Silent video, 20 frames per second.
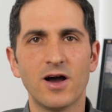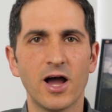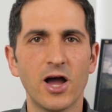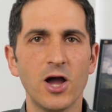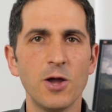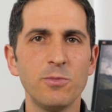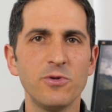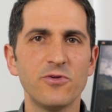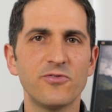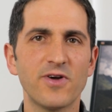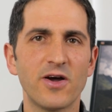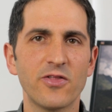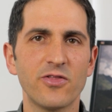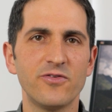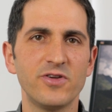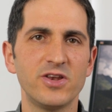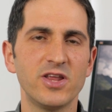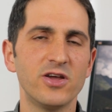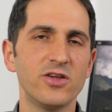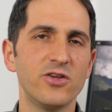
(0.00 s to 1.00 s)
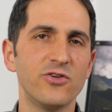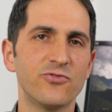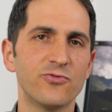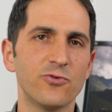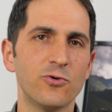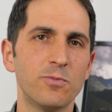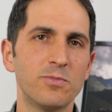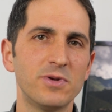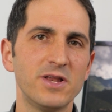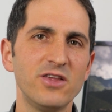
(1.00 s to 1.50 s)
I hope you found the video
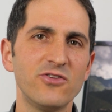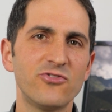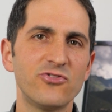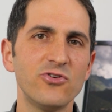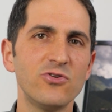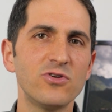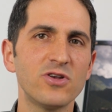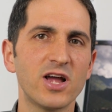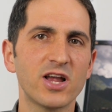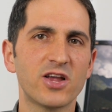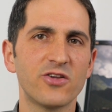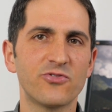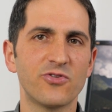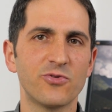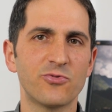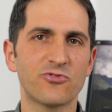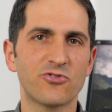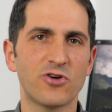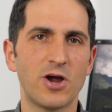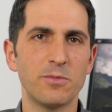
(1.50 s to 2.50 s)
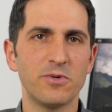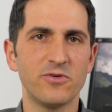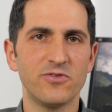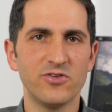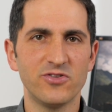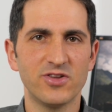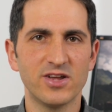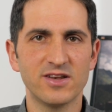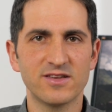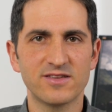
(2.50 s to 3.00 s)
useful. Please do like and subscribe
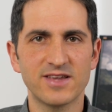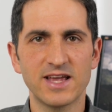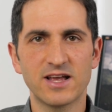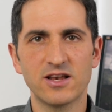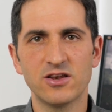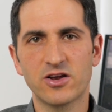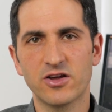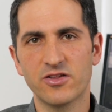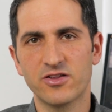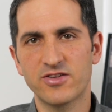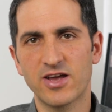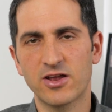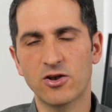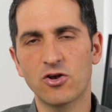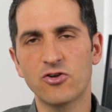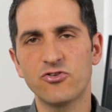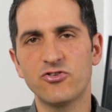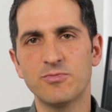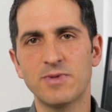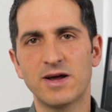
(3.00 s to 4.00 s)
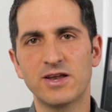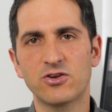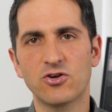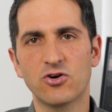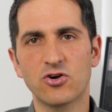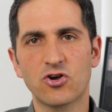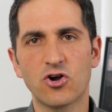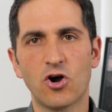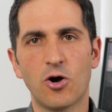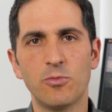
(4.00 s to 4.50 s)
if you did, and take a look at
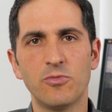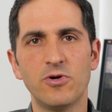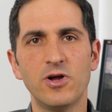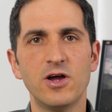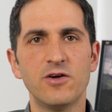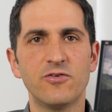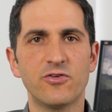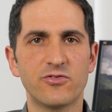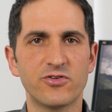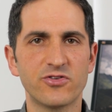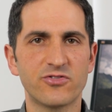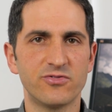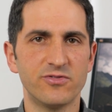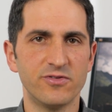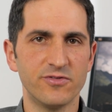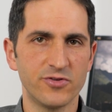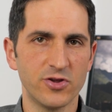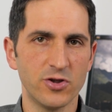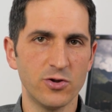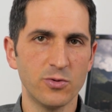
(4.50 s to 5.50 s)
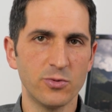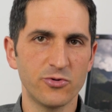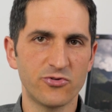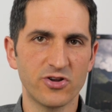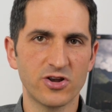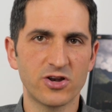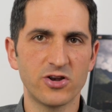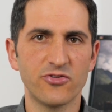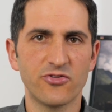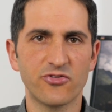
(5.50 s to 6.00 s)
thetechnologyman.com for the written review,
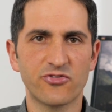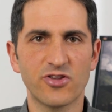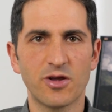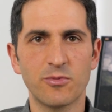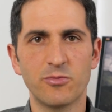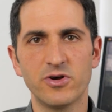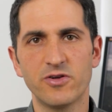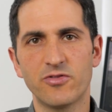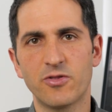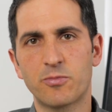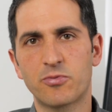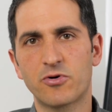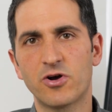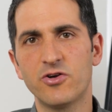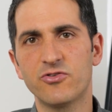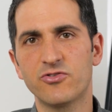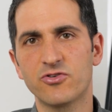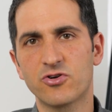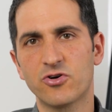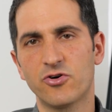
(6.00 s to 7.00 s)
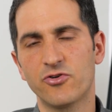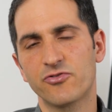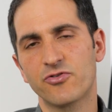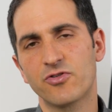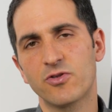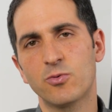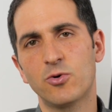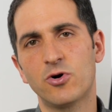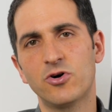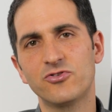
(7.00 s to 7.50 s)
which includes a summary of the pros and cons
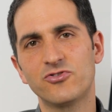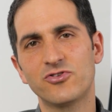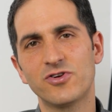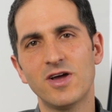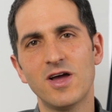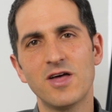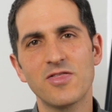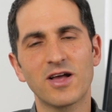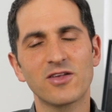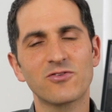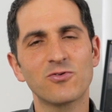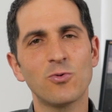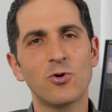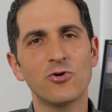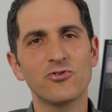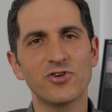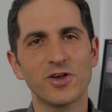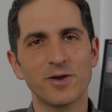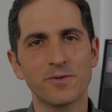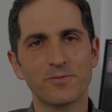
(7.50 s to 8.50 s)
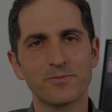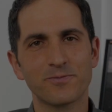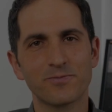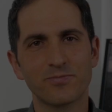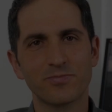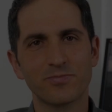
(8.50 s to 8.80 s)
of the watch. Thanks for watching.